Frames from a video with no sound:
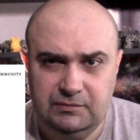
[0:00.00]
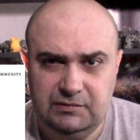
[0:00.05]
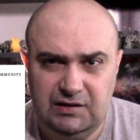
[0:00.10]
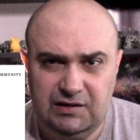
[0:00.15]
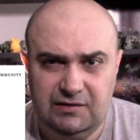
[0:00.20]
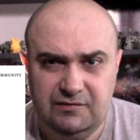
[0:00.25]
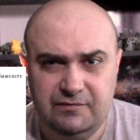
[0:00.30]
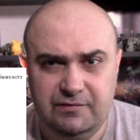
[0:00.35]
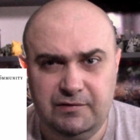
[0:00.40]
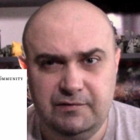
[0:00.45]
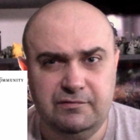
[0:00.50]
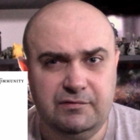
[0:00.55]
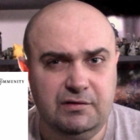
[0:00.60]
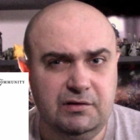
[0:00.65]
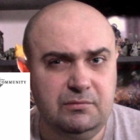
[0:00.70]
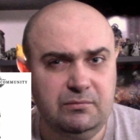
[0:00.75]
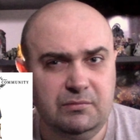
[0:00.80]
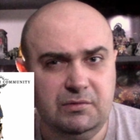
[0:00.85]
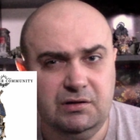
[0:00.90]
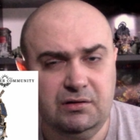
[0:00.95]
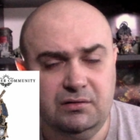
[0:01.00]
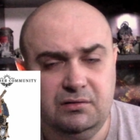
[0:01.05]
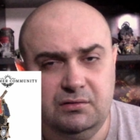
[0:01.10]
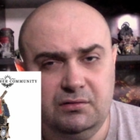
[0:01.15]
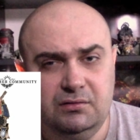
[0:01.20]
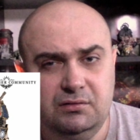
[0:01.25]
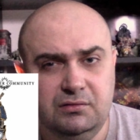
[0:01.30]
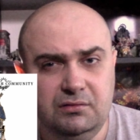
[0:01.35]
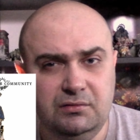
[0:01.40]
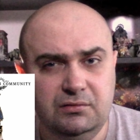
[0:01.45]
10-15 mil
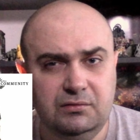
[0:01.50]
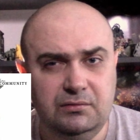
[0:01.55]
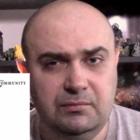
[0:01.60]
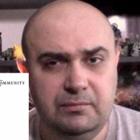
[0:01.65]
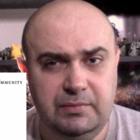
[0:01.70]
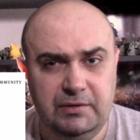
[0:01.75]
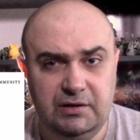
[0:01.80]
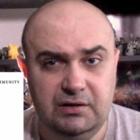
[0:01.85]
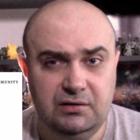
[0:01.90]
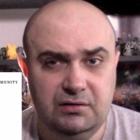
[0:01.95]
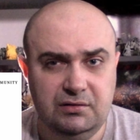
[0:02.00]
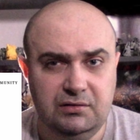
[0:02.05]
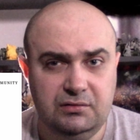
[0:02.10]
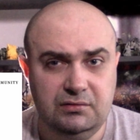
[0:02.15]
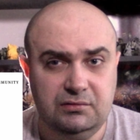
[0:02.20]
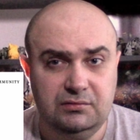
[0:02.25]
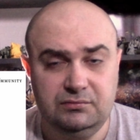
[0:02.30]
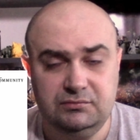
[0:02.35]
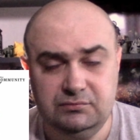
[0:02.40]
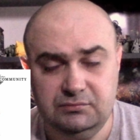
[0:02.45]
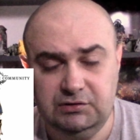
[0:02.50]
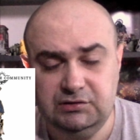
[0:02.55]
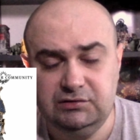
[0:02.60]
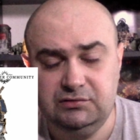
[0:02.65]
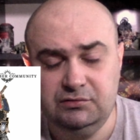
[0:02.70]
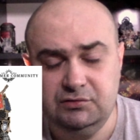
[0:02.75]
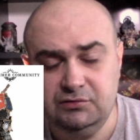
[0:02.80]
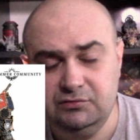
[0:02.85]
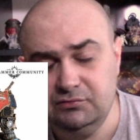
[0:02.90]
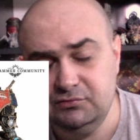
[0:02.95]
bigger
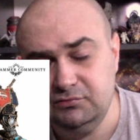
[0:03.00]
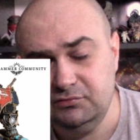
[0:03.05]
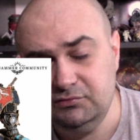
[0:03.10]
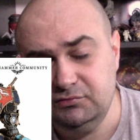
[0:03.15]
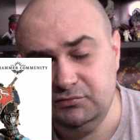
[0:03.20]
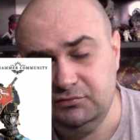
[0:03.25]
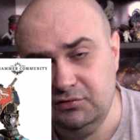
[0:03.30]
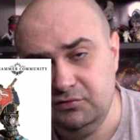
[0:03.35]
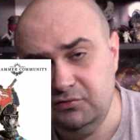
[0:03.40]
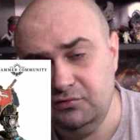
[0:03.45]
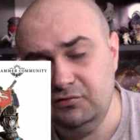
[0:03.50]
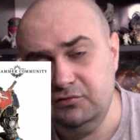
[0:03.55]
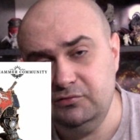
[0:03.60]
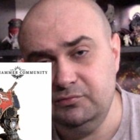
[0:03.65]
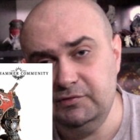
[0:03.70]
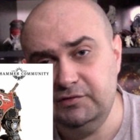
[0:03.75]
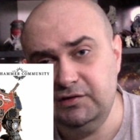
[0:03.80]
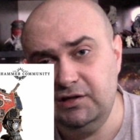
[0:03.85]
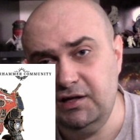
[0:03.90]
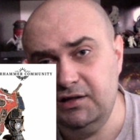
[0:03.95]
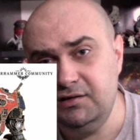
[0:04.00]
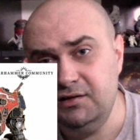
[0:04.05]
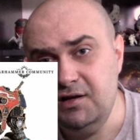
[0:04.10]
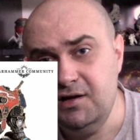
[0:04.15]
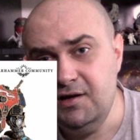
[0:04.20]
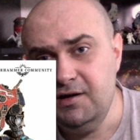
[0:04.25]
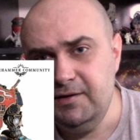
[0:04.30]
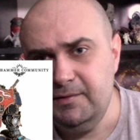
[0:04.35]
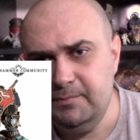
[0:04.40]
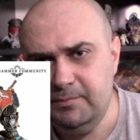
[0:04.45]
but don't call me that
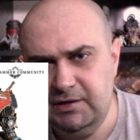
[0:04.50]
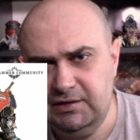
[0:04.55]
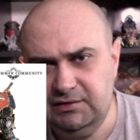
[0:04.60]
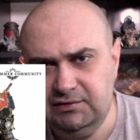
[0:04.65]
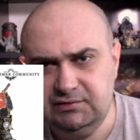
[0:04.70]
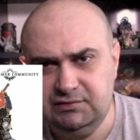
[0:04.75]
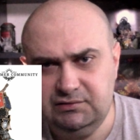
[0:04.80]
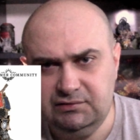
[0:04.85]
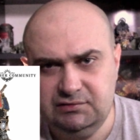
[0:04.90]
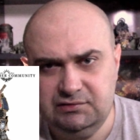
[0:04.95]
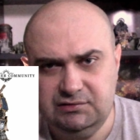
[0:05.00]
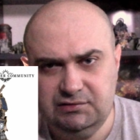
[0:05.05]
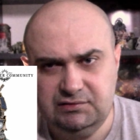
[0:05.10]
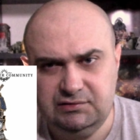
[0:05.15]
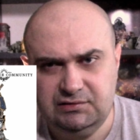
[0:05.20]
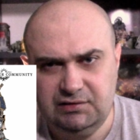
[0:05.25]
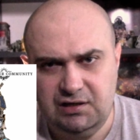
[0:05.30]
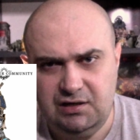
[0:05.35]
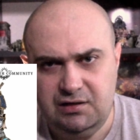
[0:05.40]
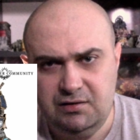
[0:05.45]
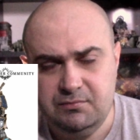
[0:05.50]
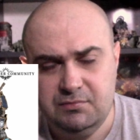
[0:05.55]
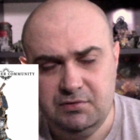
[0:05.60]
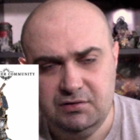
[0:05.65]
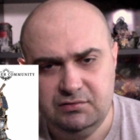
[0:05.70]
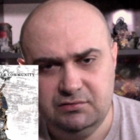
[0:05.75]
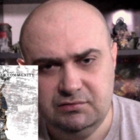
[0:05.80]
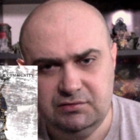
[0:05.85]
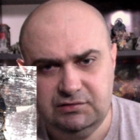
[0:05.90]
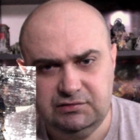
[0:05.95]
base is the same
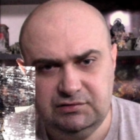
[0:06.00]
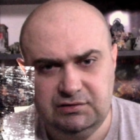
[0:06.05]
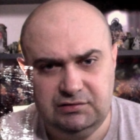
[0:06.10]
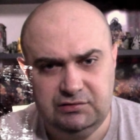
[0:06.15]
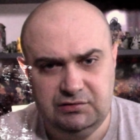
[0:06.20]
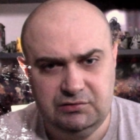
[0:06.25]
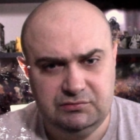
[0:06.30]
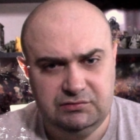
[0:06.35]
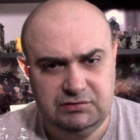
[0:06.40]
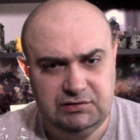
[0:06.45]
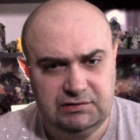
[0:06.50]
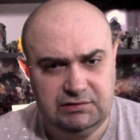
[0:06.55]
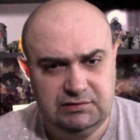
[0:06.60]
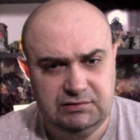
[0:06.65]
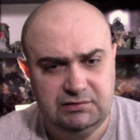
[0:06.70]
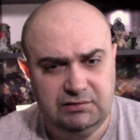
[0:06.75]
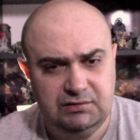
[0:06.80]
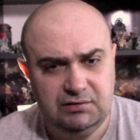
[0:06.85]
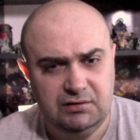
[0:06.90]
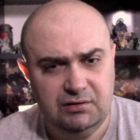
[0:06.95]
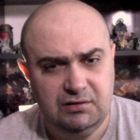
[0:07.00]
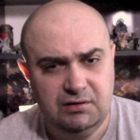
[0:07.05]
as I noticed